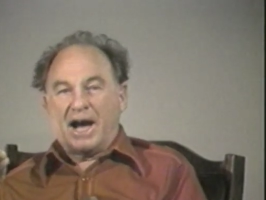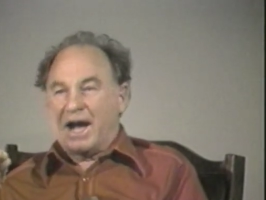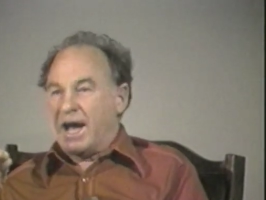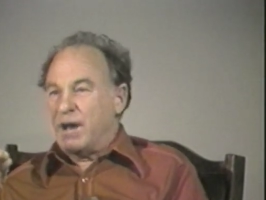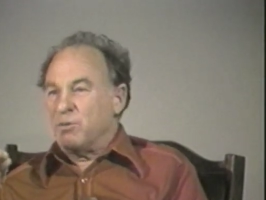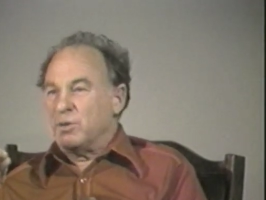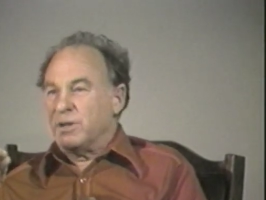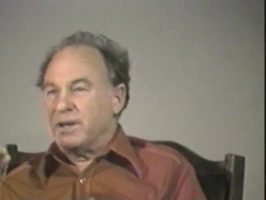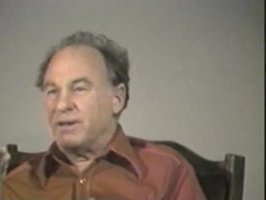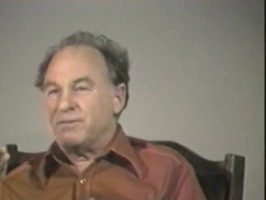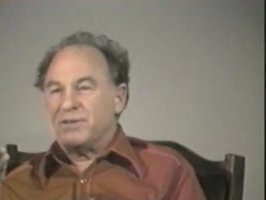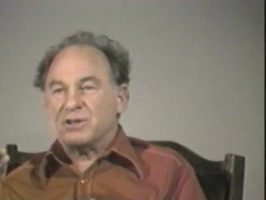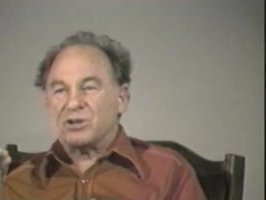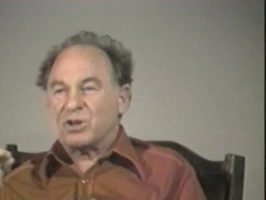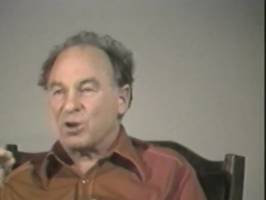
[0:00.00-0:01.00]
I will
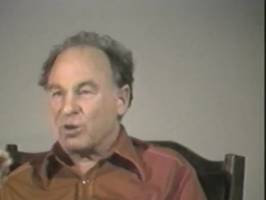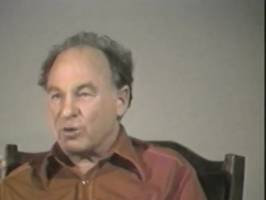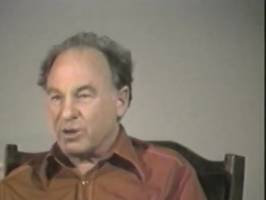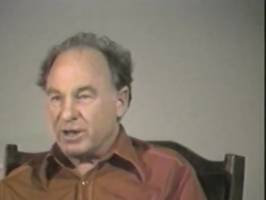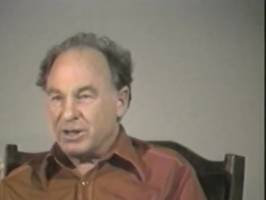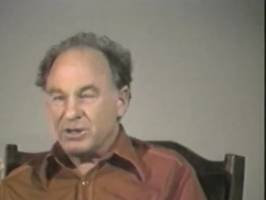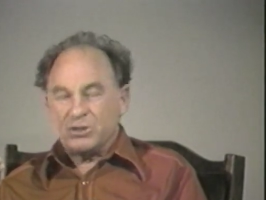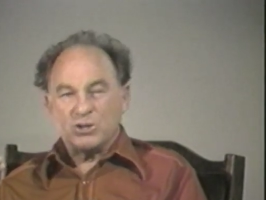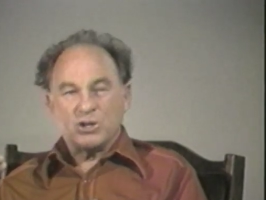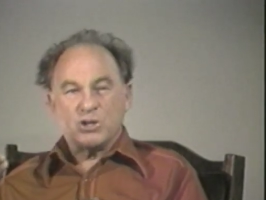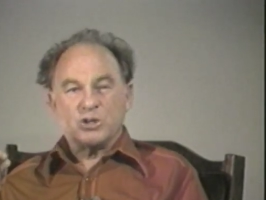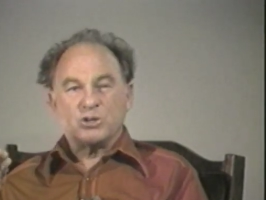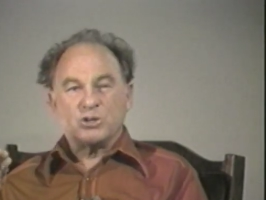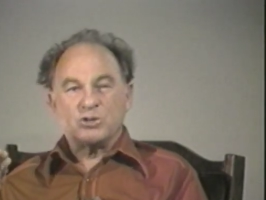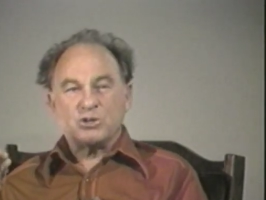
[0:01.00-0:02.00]
have the courage
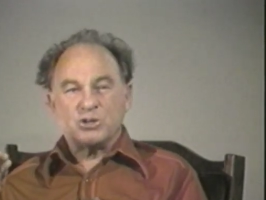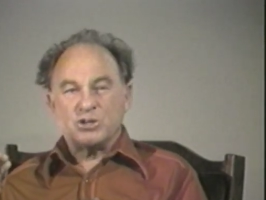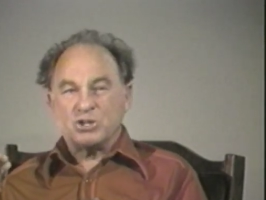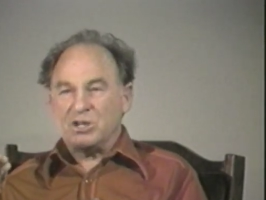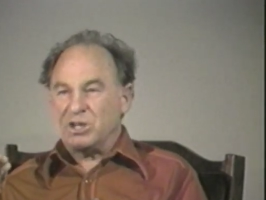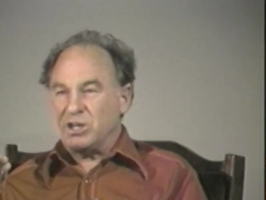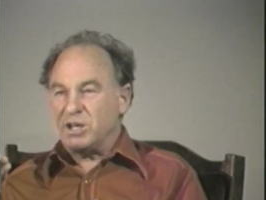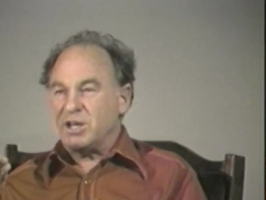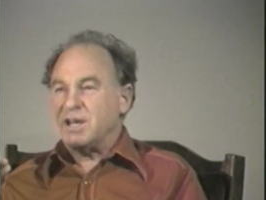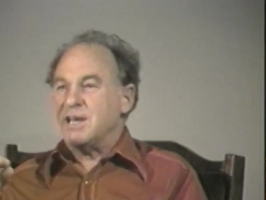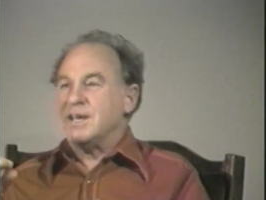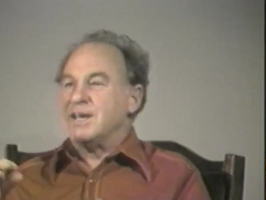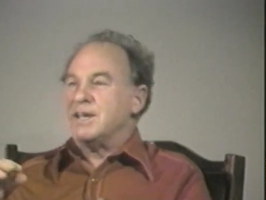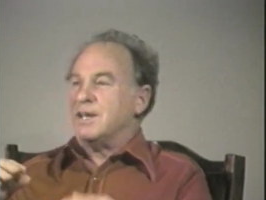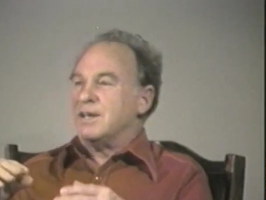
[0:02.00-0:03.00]
to see
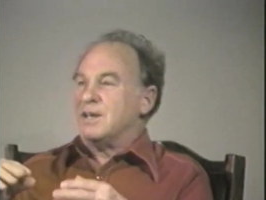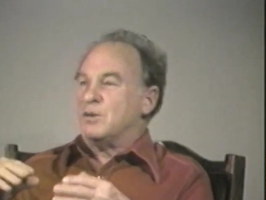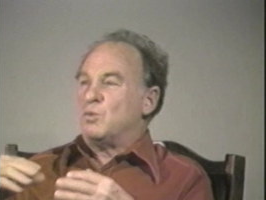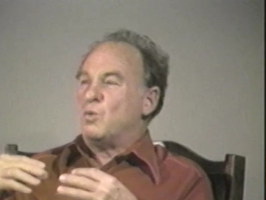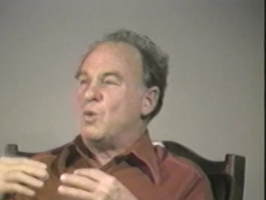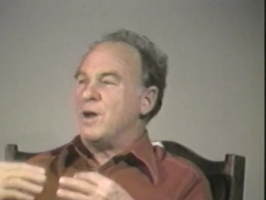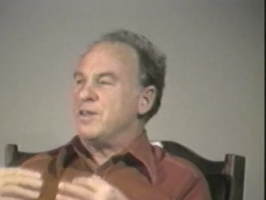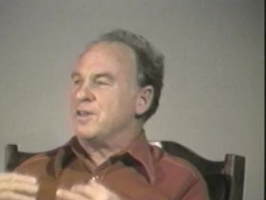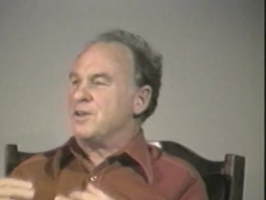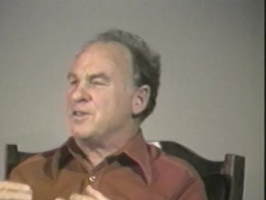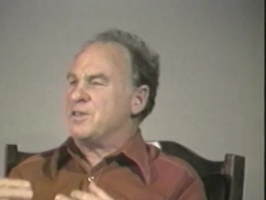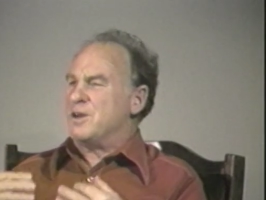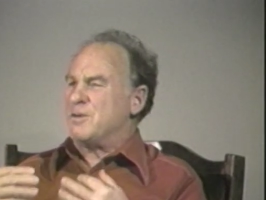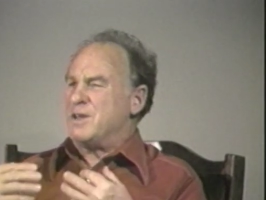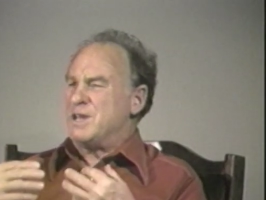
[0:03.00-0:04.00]
whether
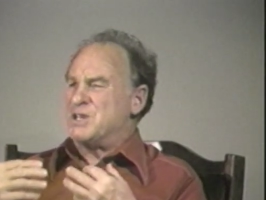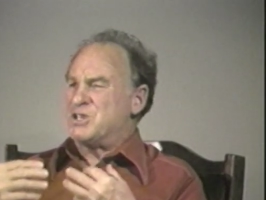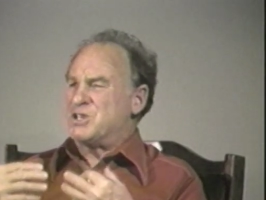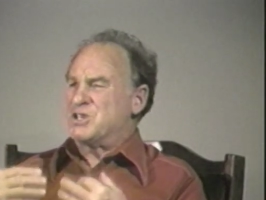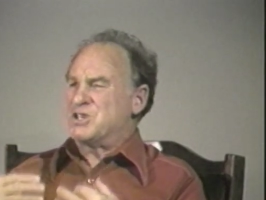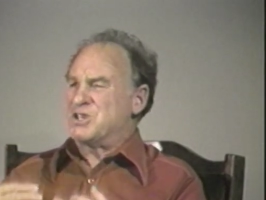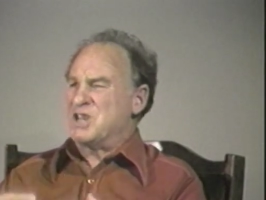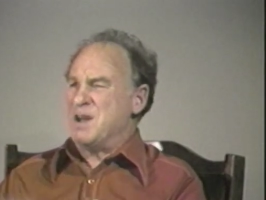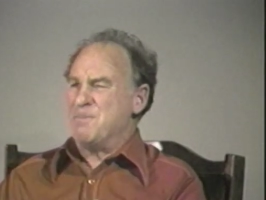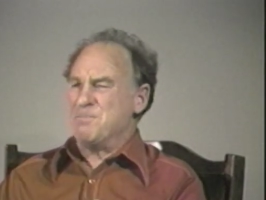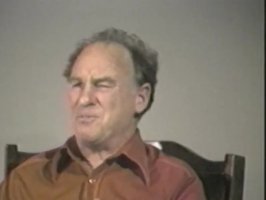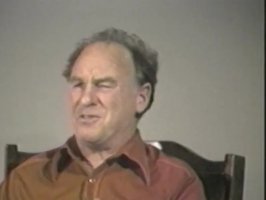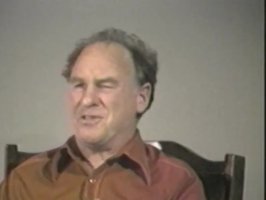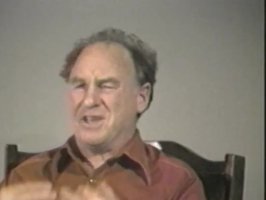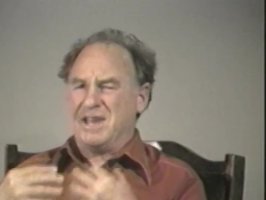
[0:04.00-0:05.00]
there is
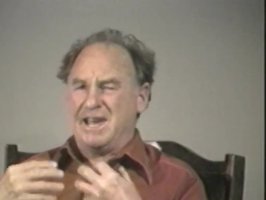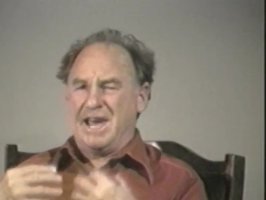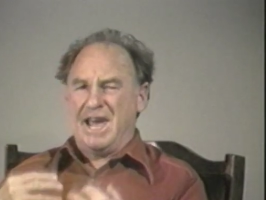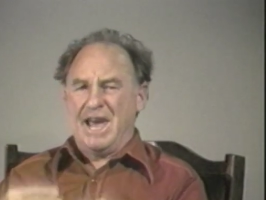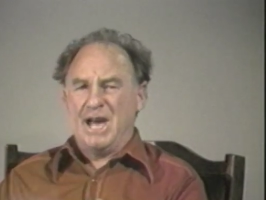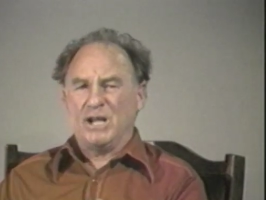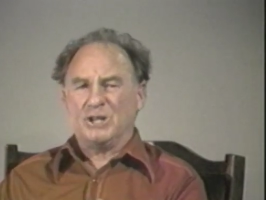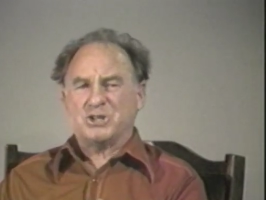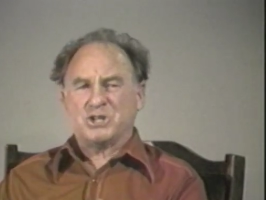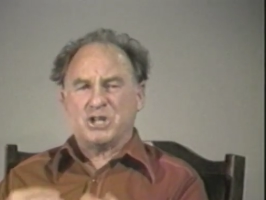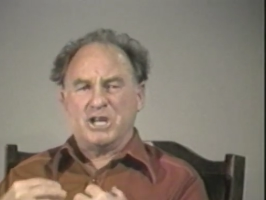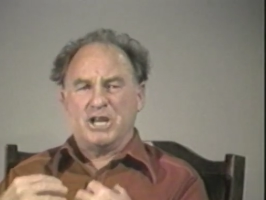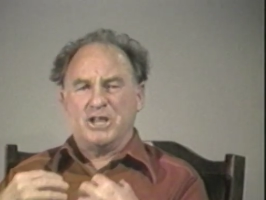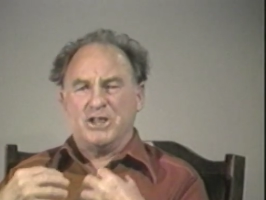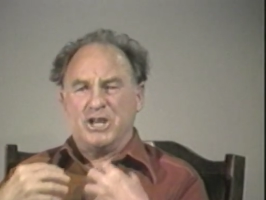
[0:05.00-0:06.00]
something else
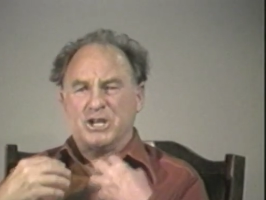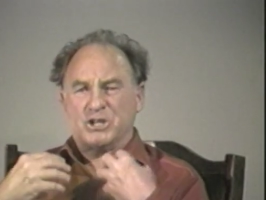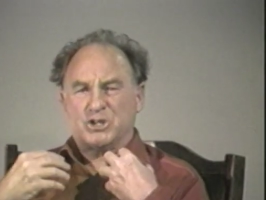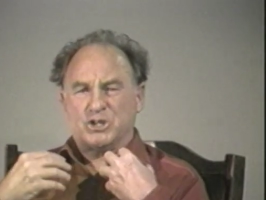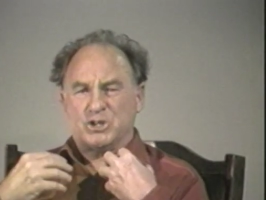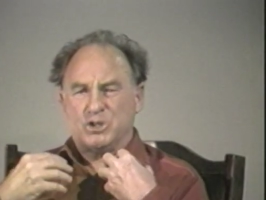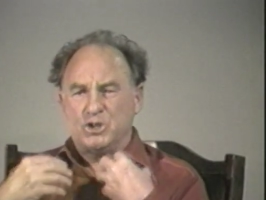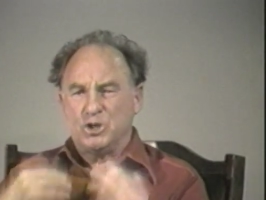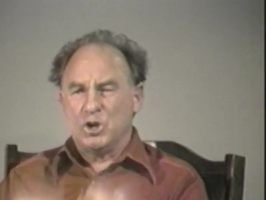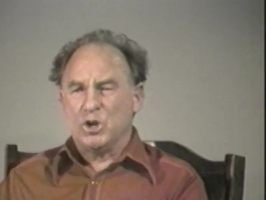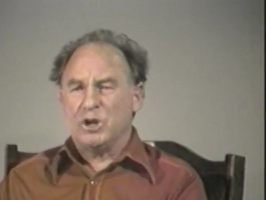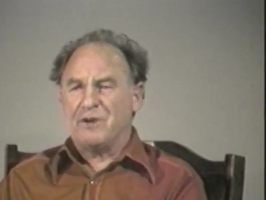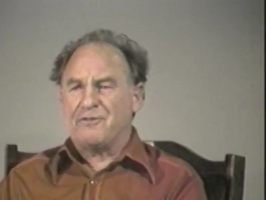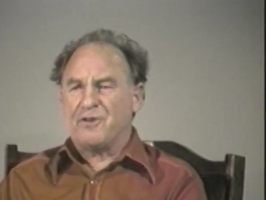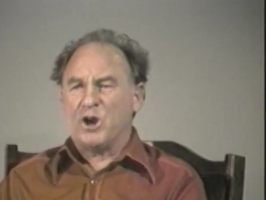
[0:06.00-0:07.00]
in this
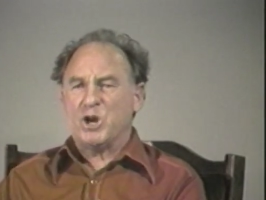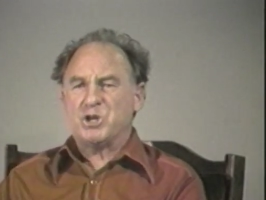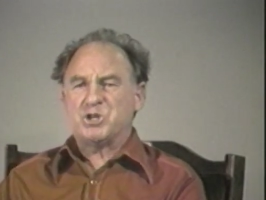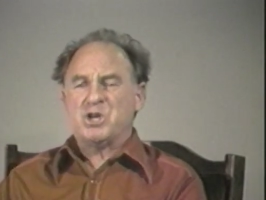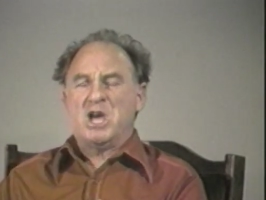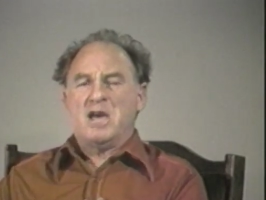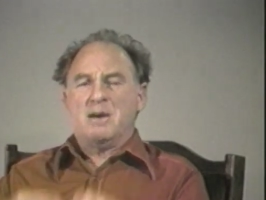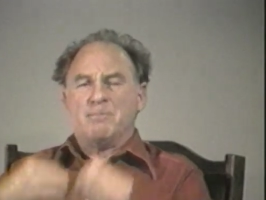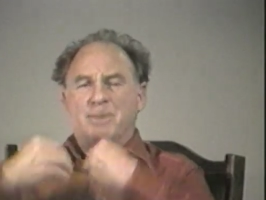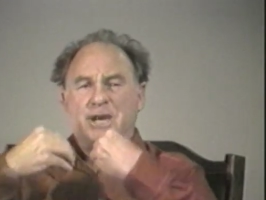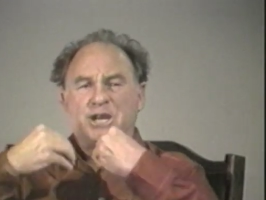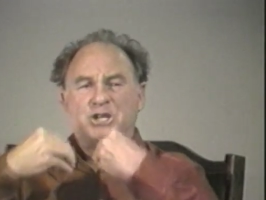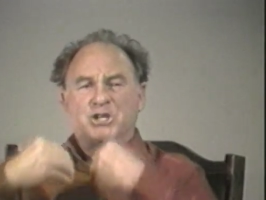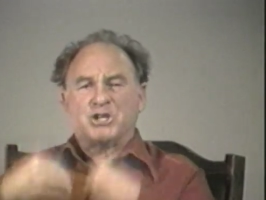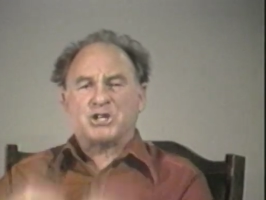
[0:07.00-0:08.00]
universe
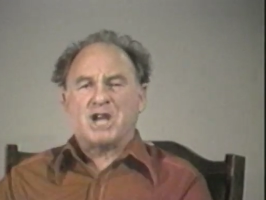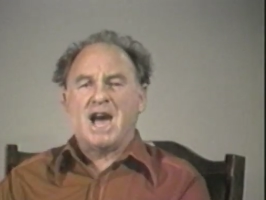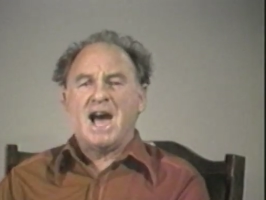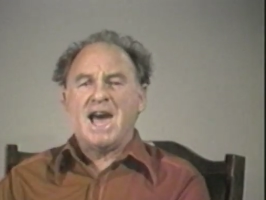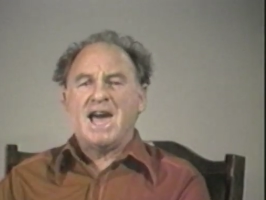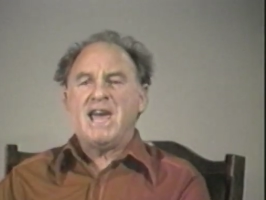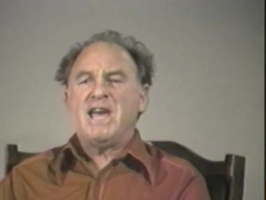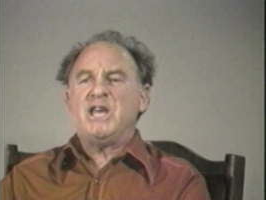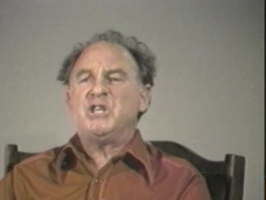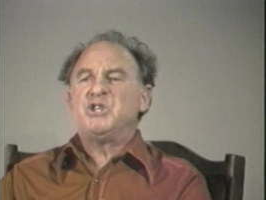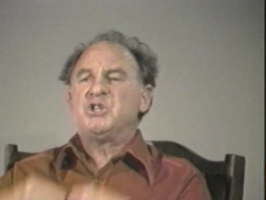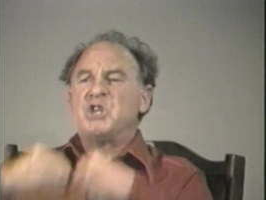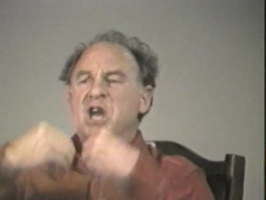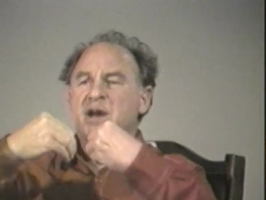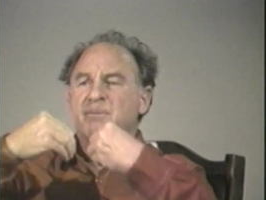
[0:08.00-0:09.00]

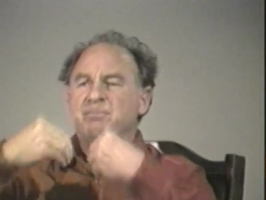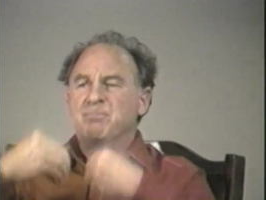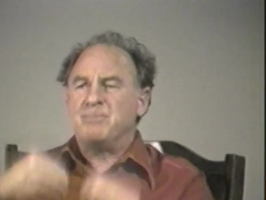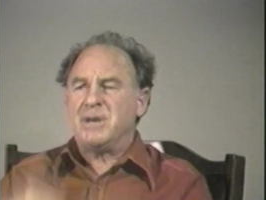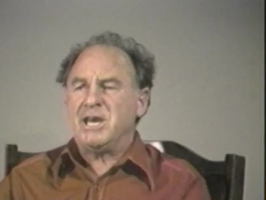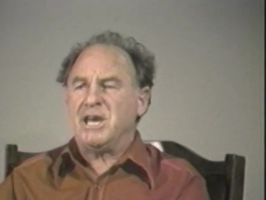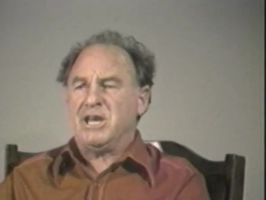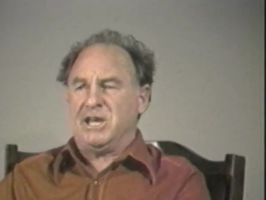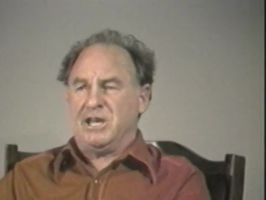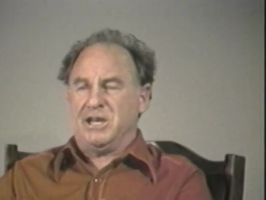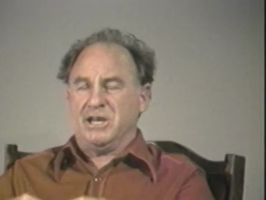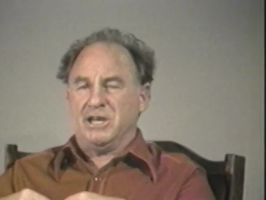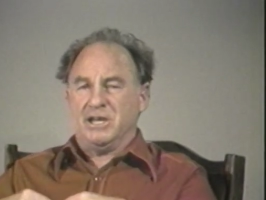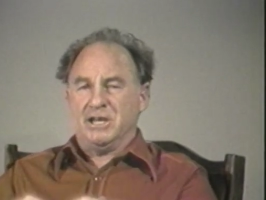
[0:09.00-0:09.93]
besides me.